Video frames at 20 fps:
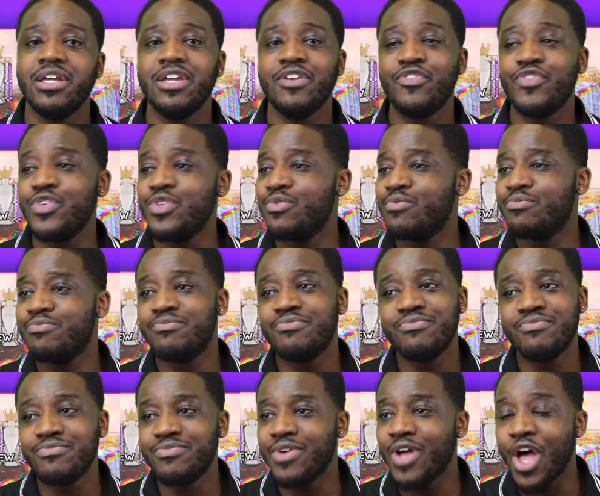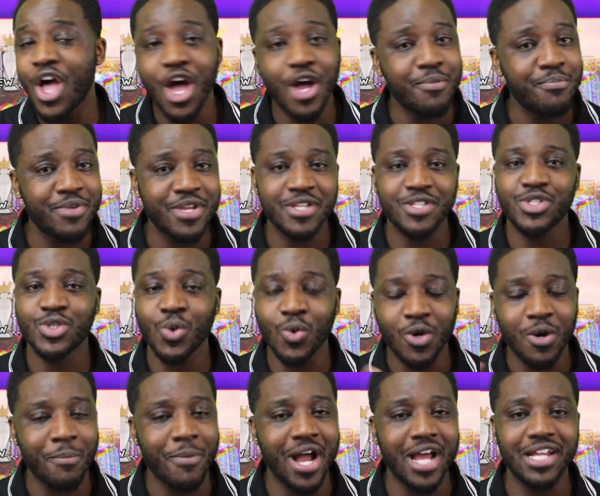If you heard me
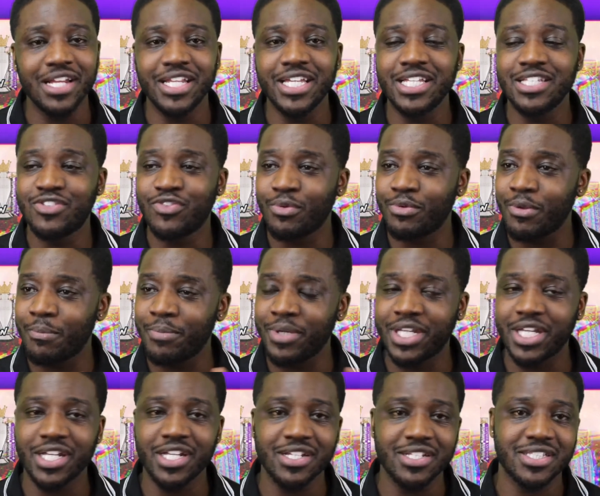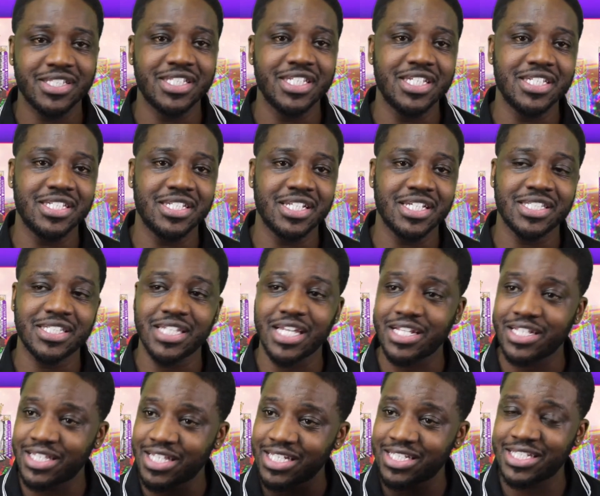talk about Leeds from the beginning of the season, I
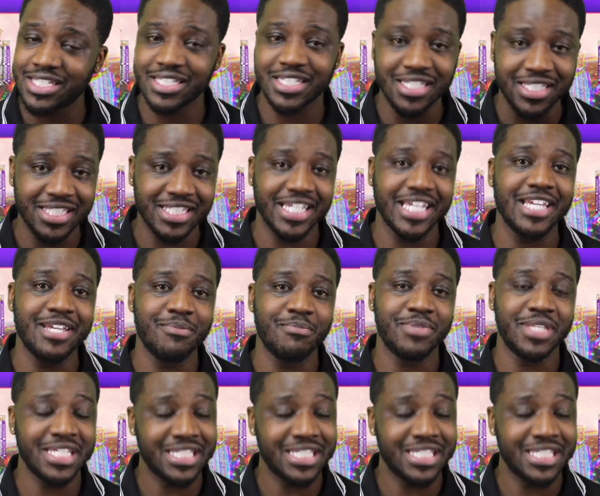said, this is the team.